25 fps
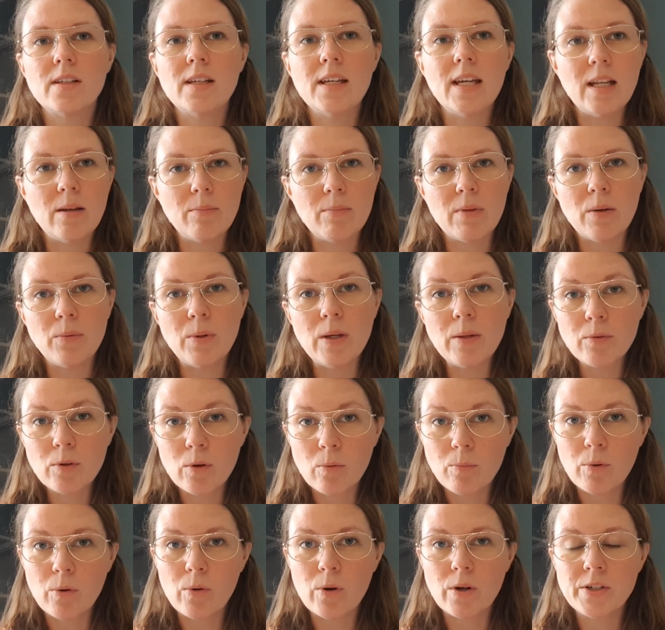in my
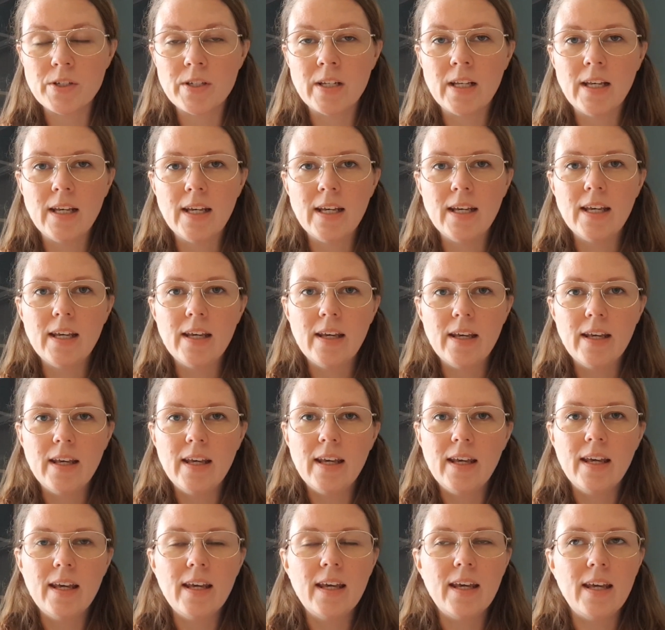Wicco board
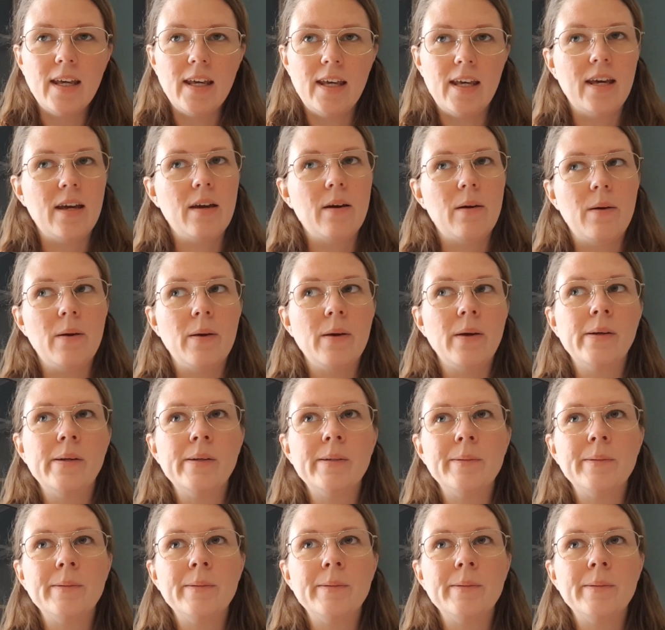to